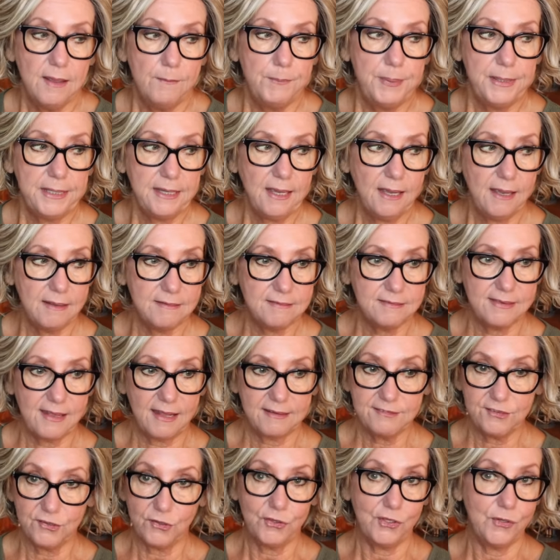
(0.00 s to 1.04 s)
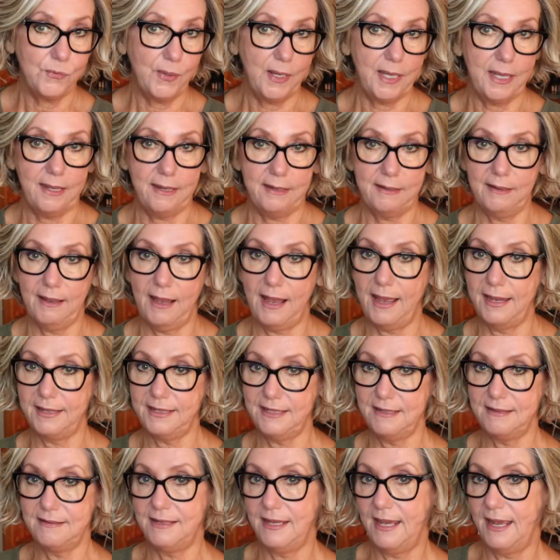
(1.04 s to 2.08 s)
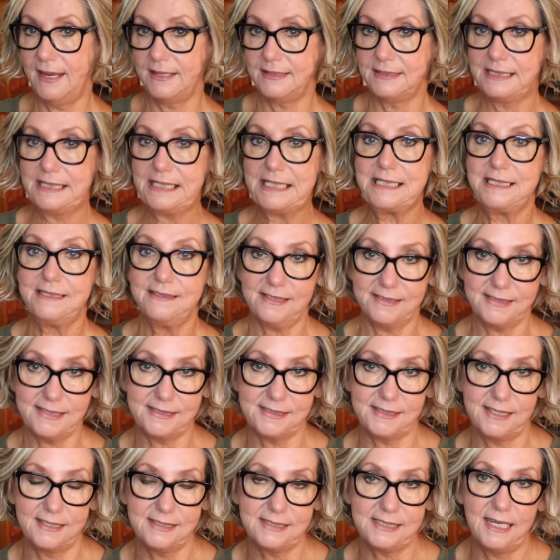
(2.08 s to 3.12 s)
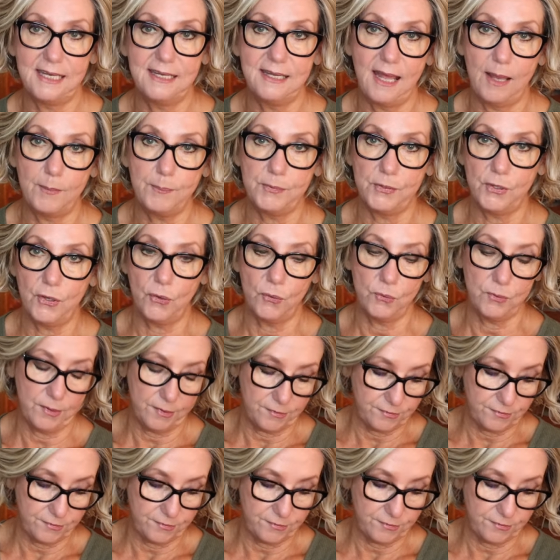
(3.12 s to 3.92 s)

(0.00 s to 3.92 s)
because that's the only way I can get consistent and upload.